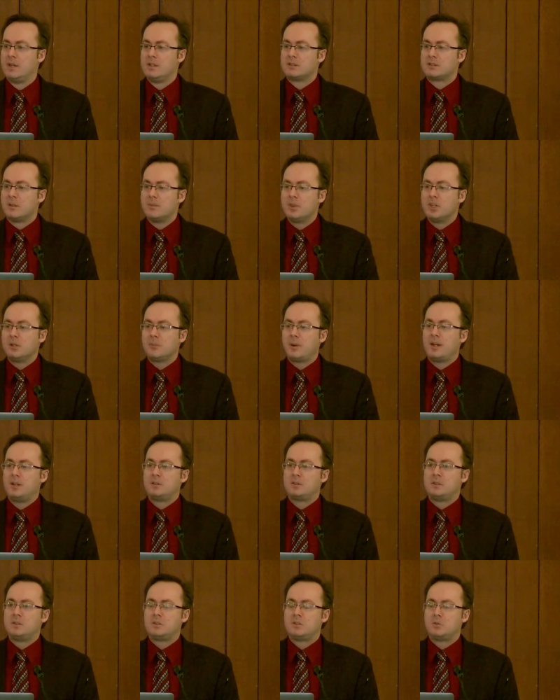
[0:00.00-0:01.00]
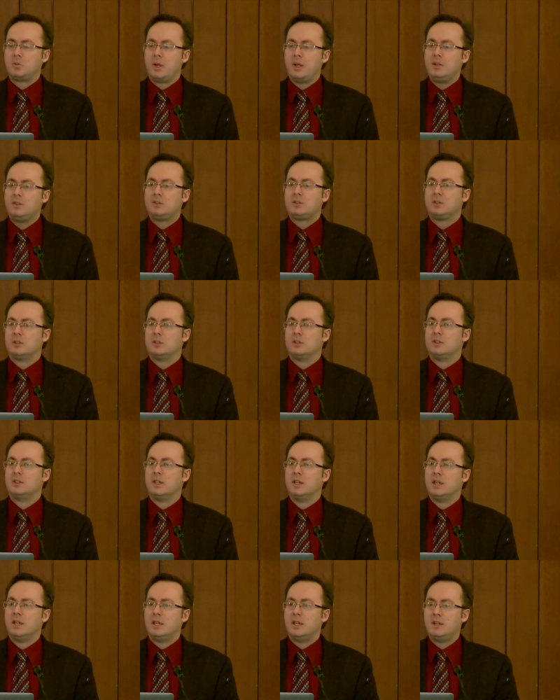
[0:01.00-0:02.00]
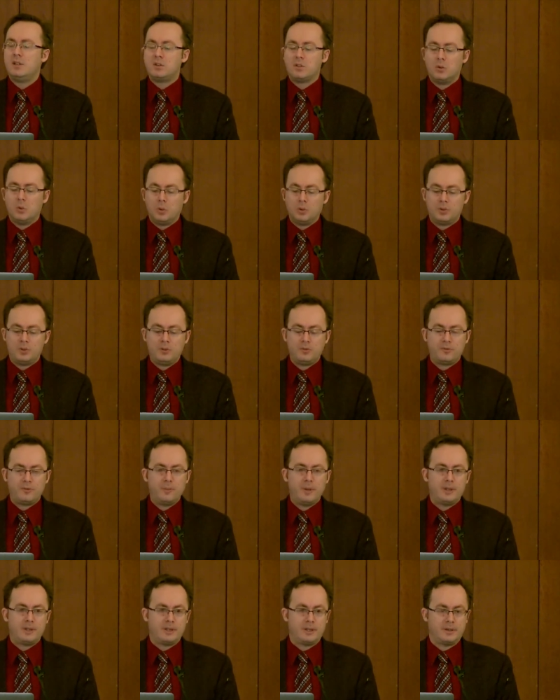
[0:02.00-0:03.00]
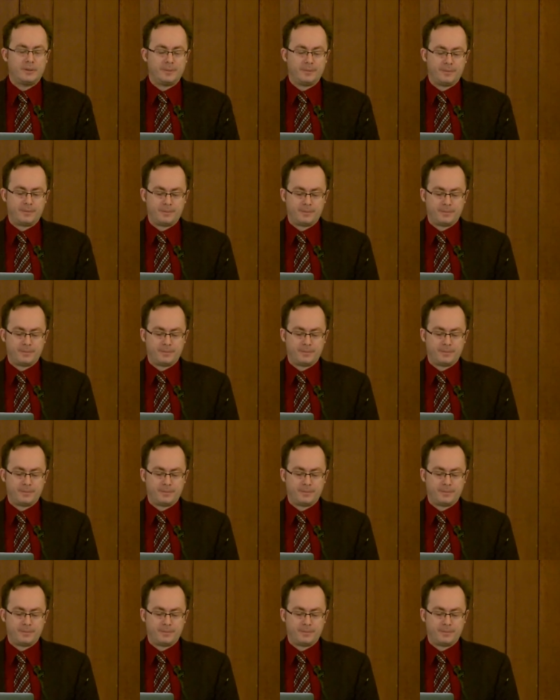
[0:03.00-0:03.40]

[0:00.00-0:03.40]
something about his situation is all too familiar.